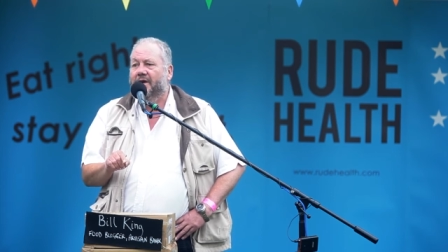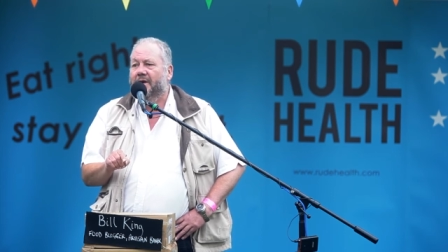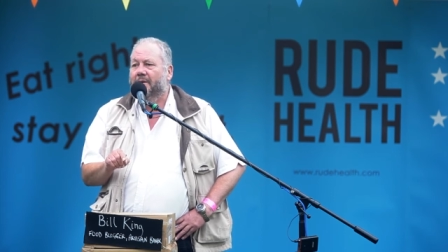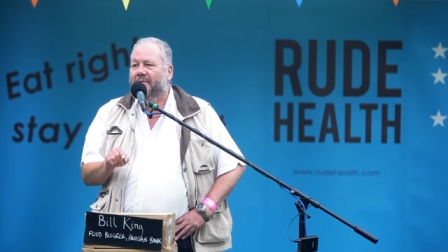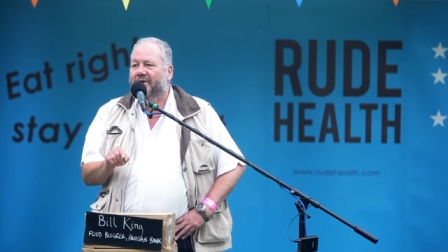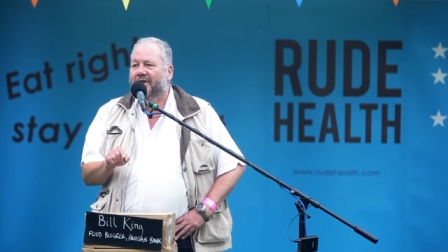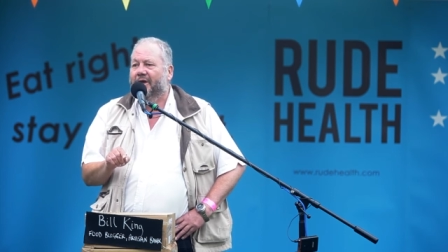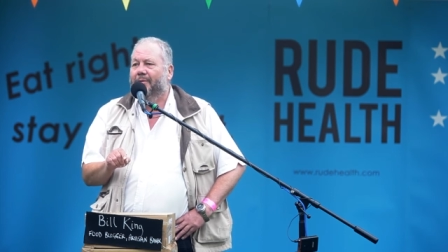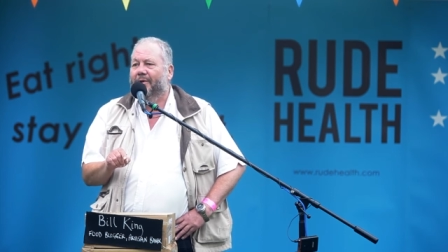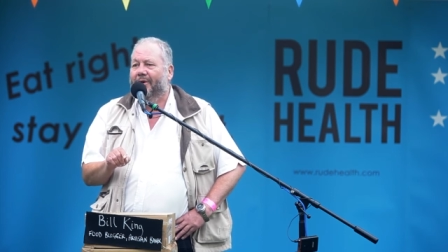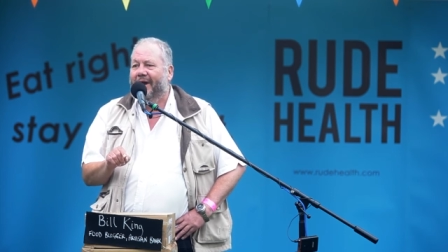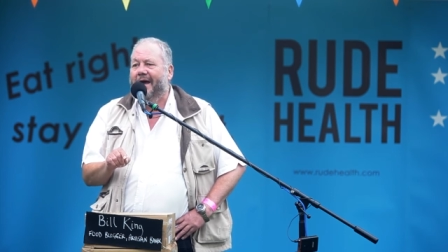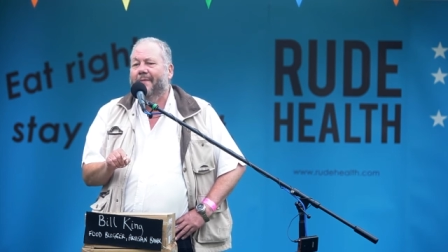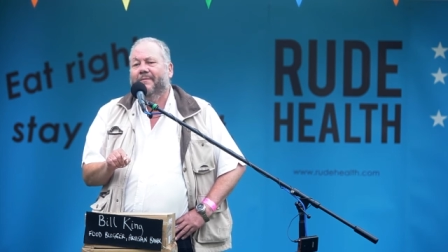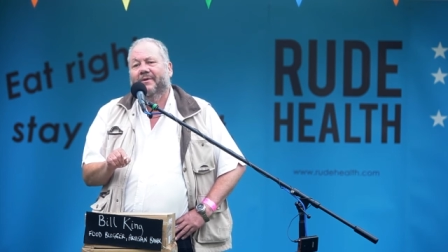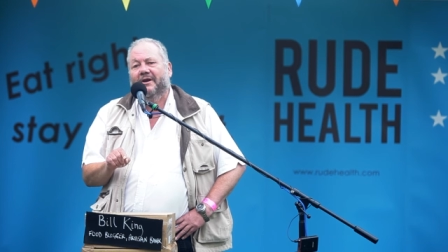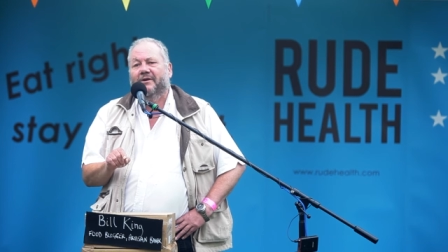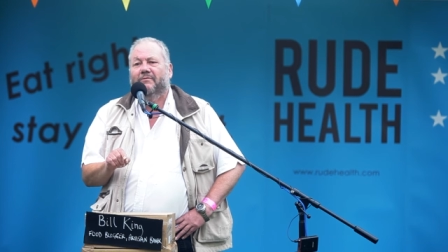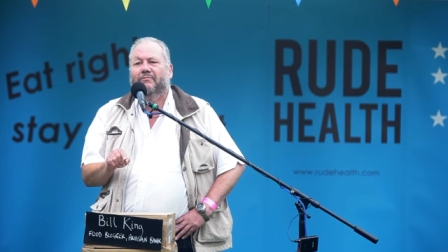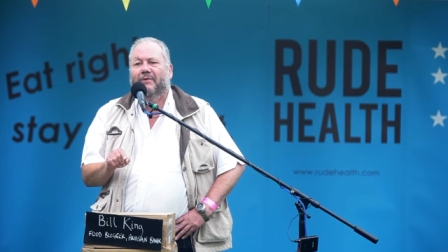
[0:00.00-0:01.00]
but they will
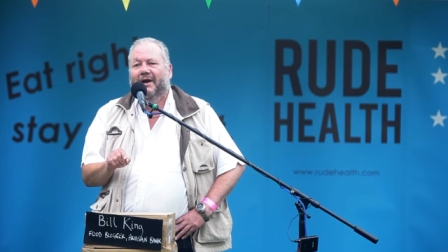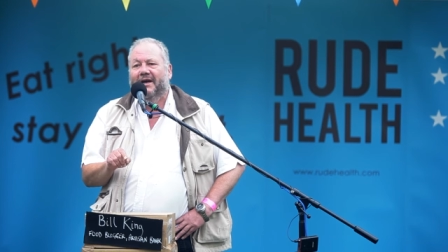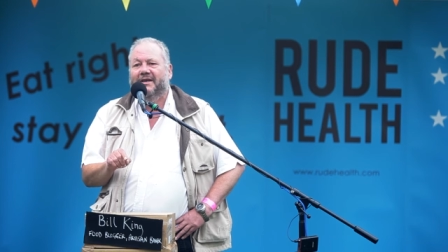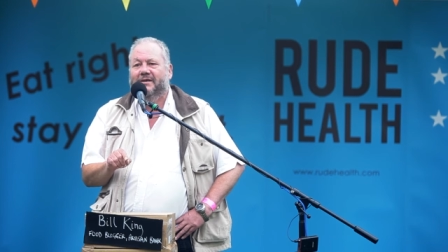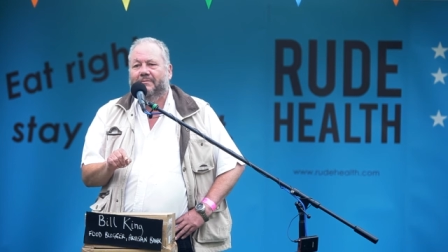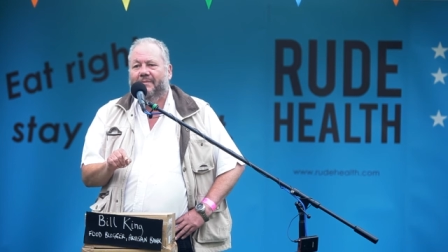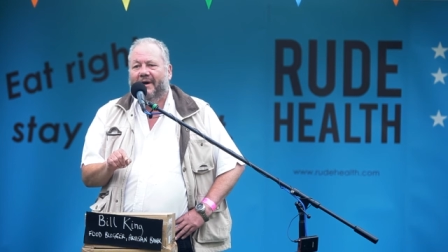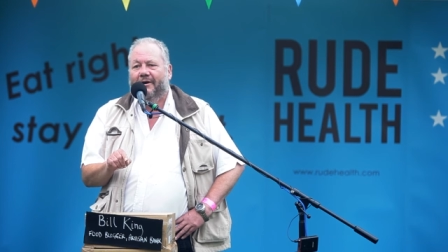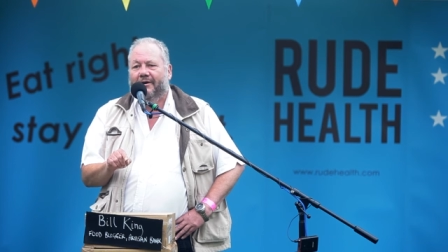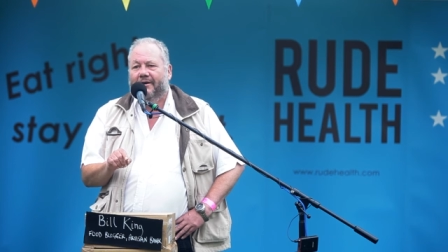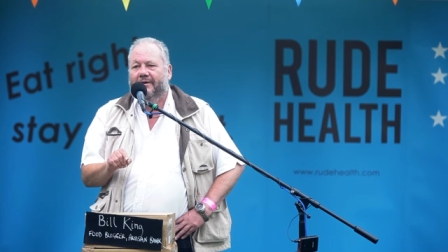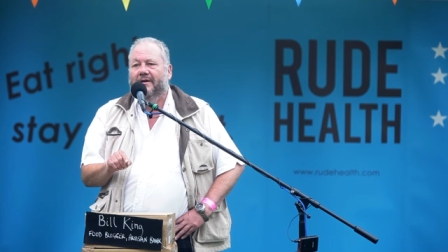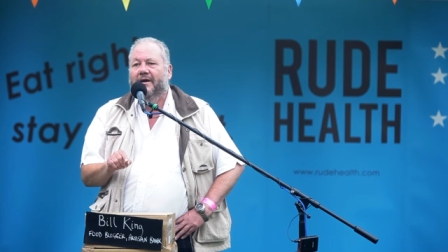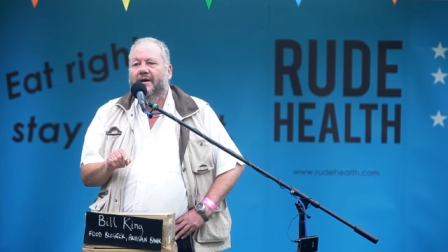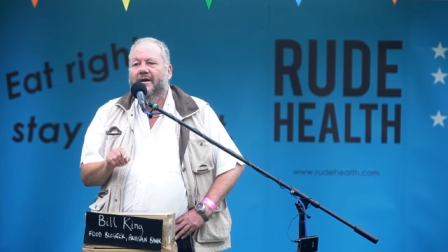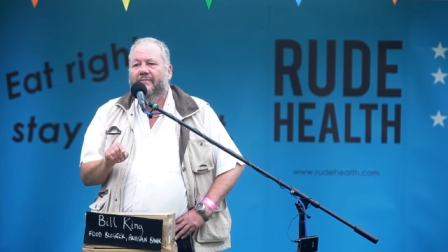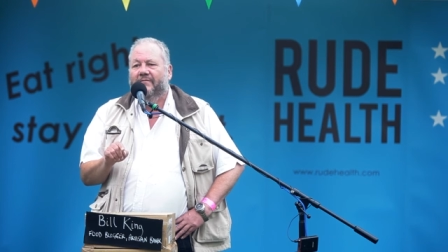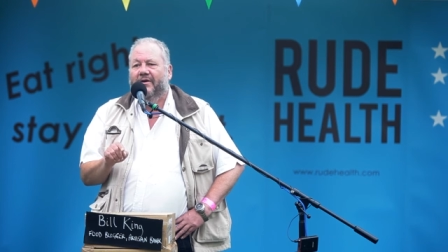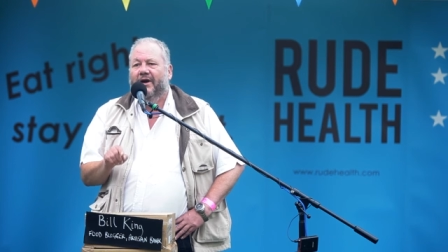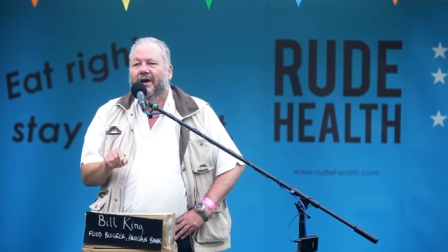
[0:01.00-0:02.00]
happily write about it
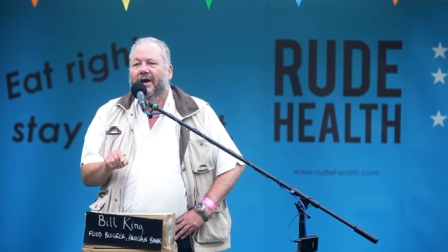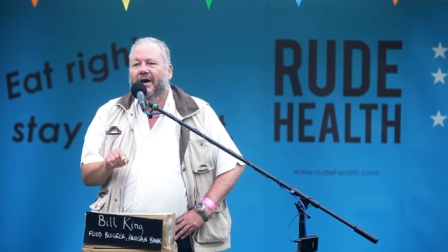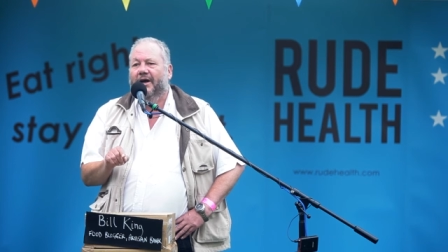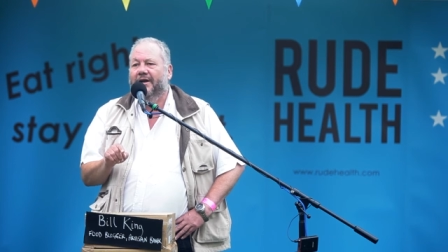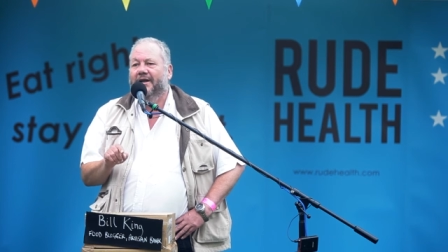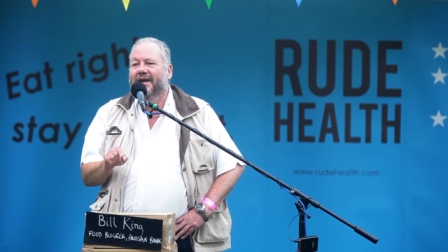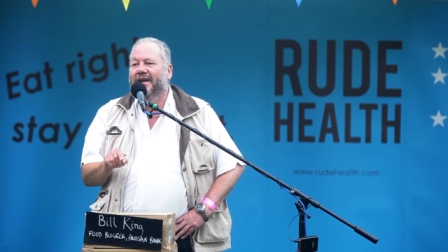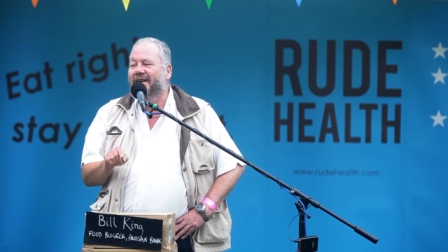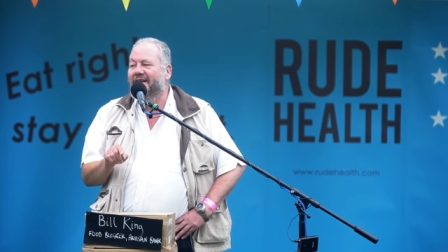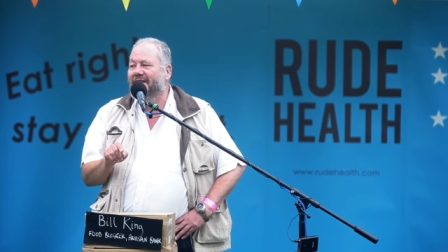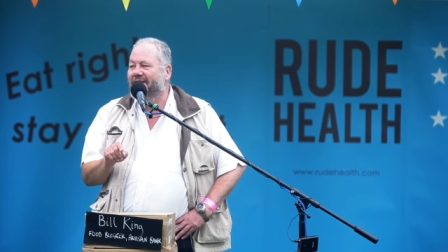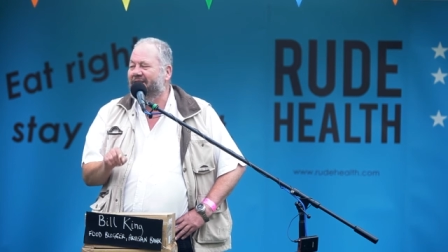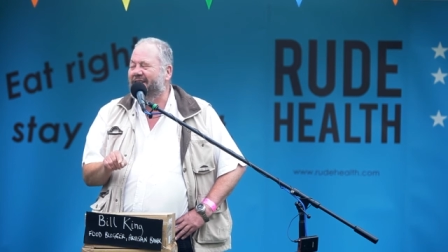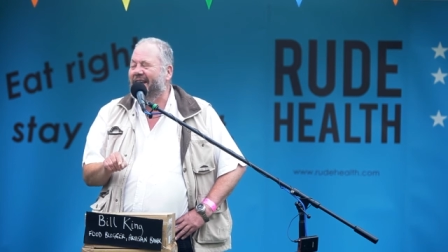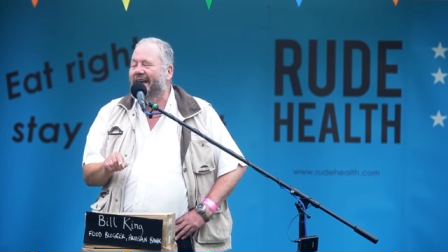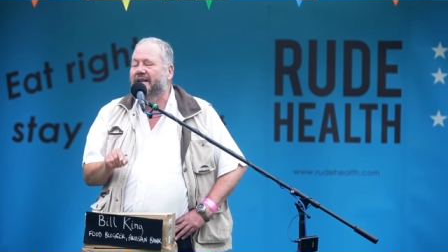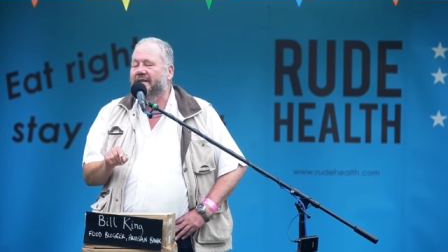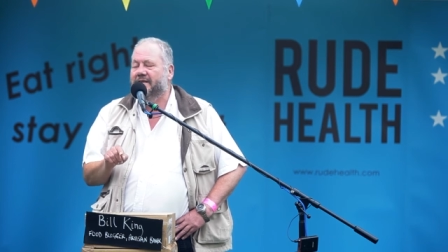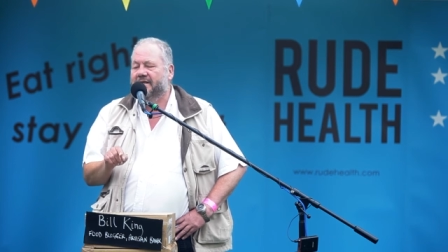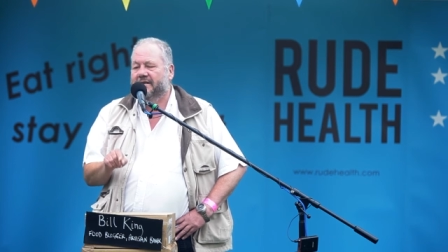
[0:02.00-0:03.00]
for an
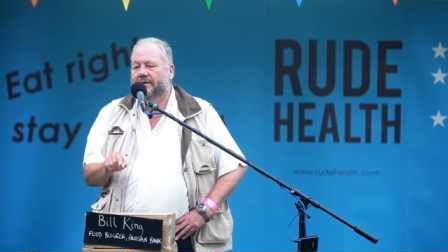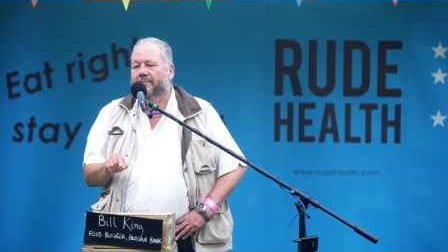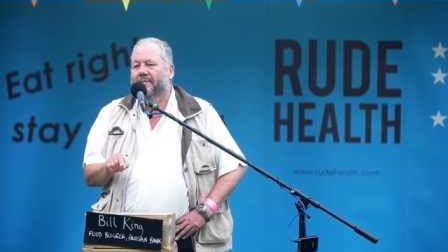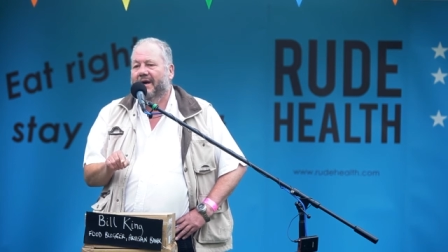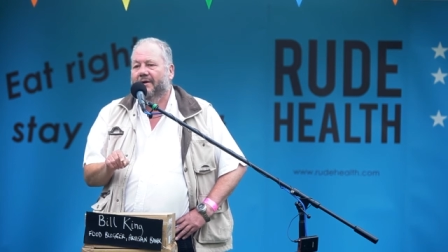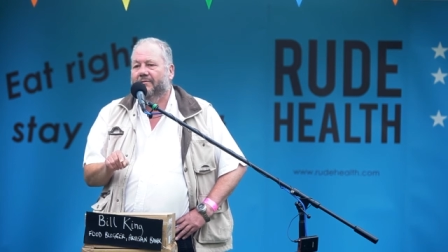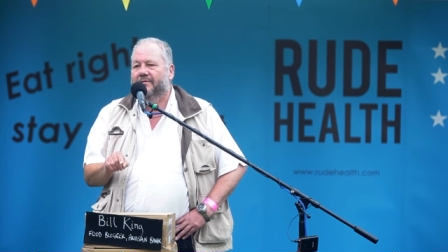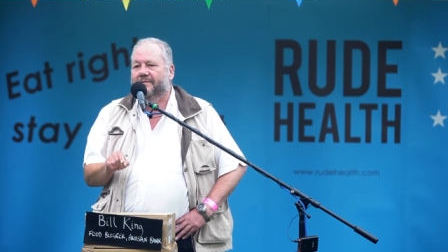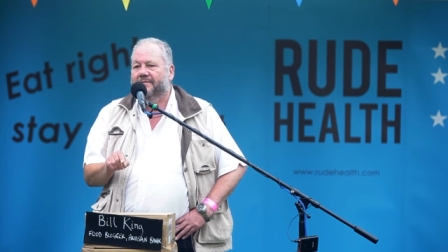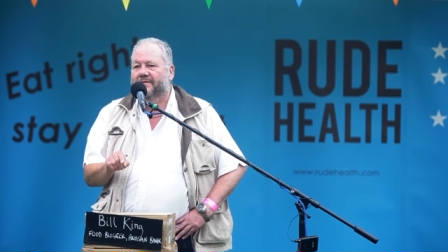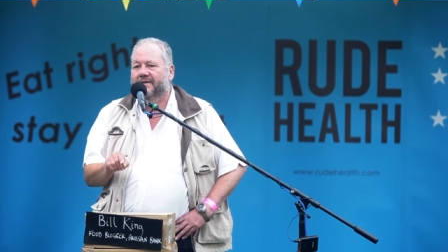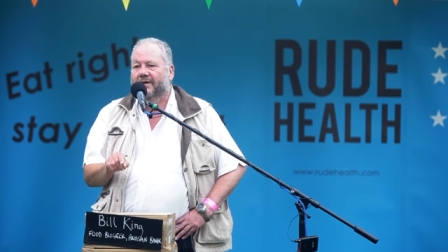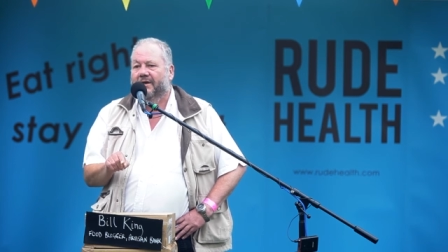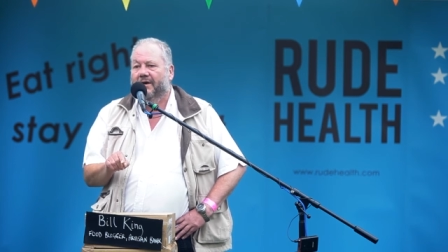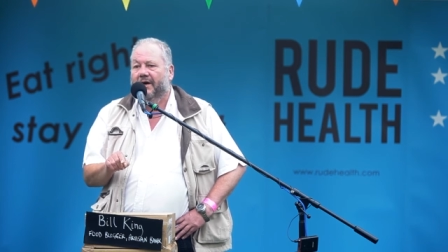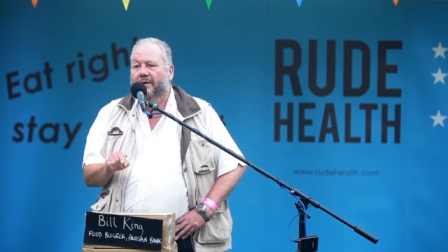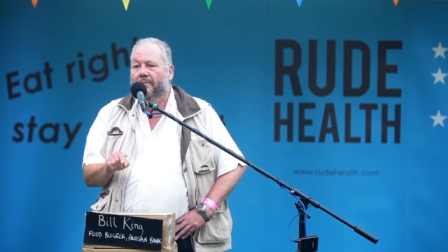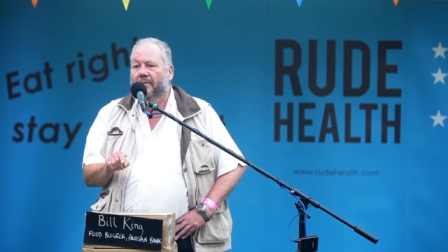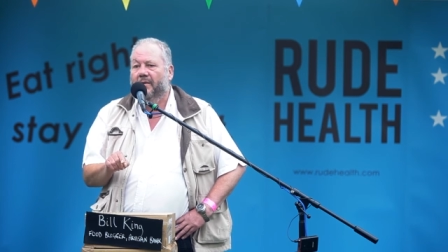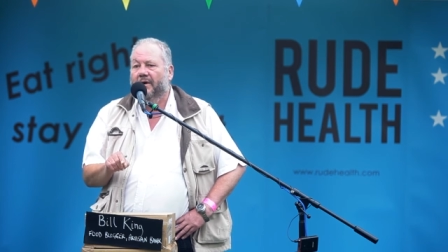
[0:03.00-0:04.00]
intense amount of
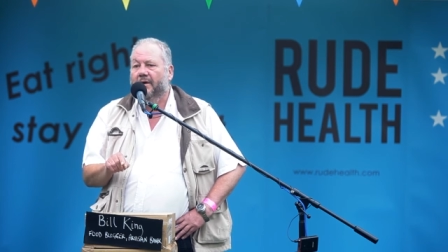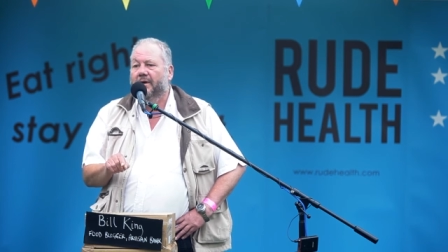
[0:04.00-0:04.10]
time.